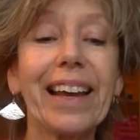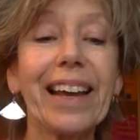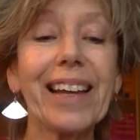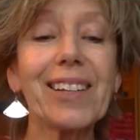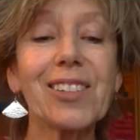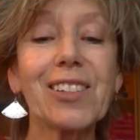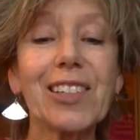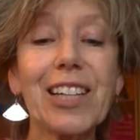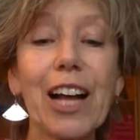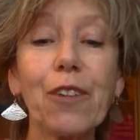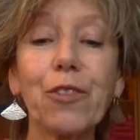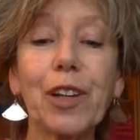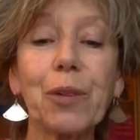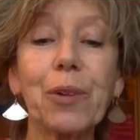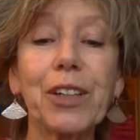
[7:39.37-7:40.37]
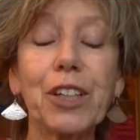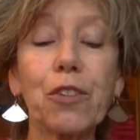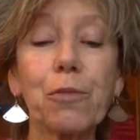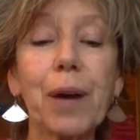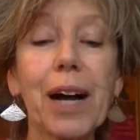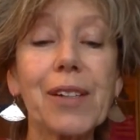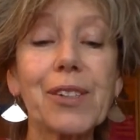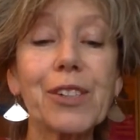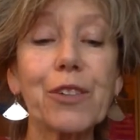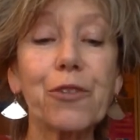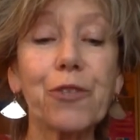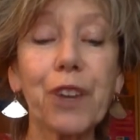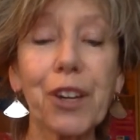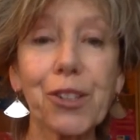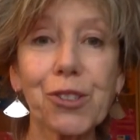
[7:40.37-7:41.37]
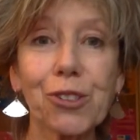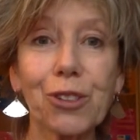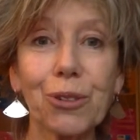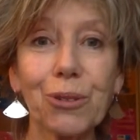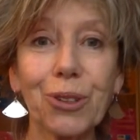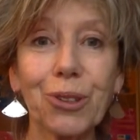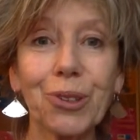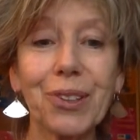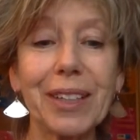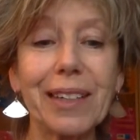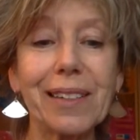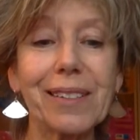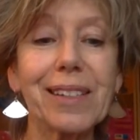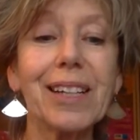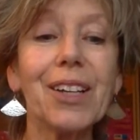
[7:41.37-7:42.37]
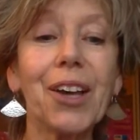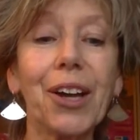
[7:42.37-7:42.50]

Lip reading: It's lovely when you've passed the first 2 corners